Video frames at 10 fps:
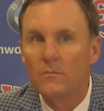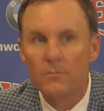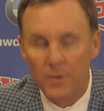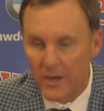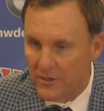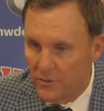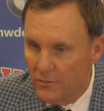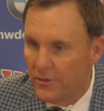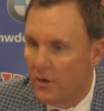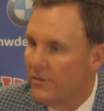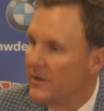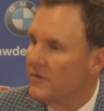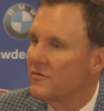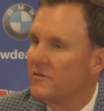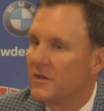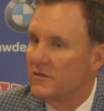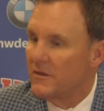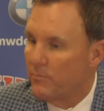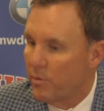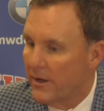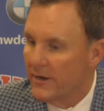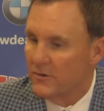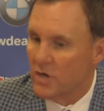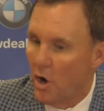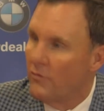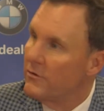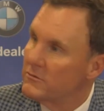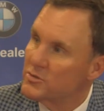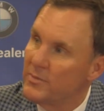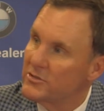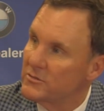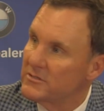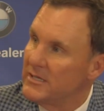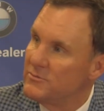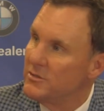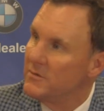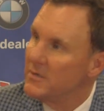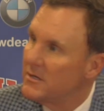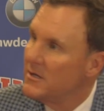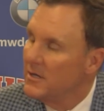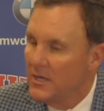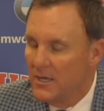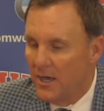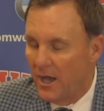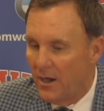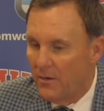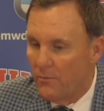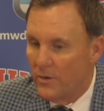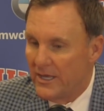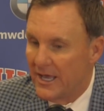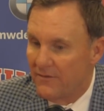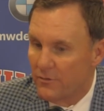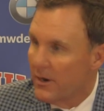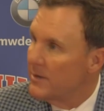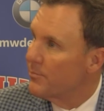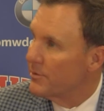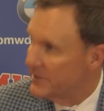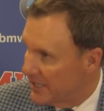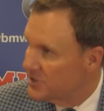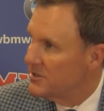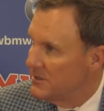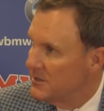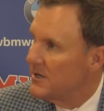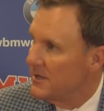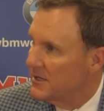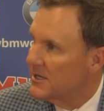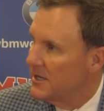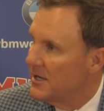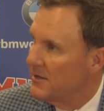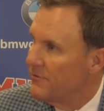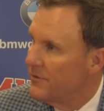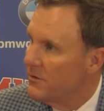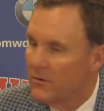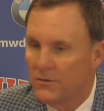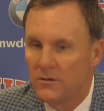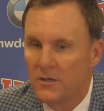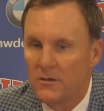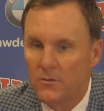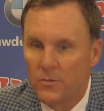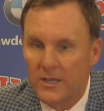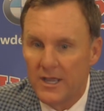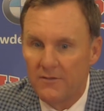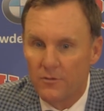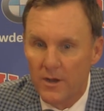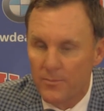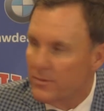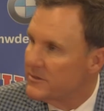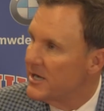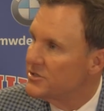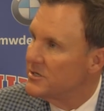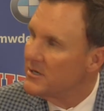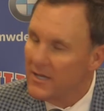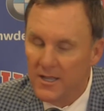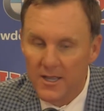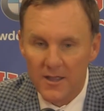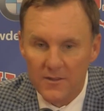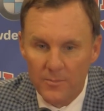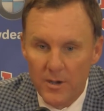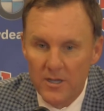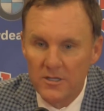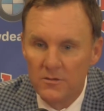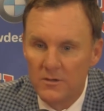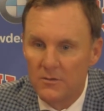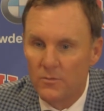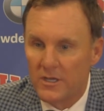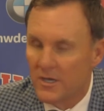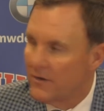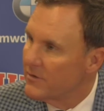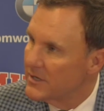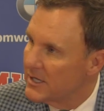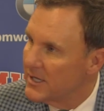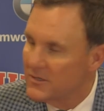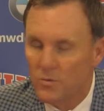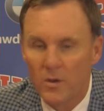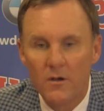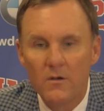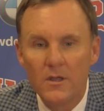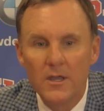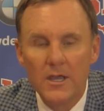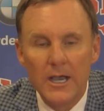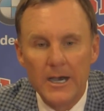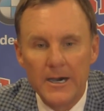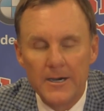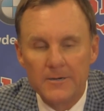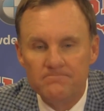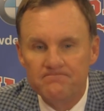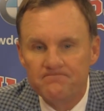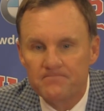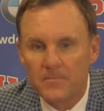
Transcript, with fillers: but I do know this that the players on those special teams unit um, we gave great protection in the in the field goal unit. We gave great protection in the punt unit. We covered the kicks well. Um,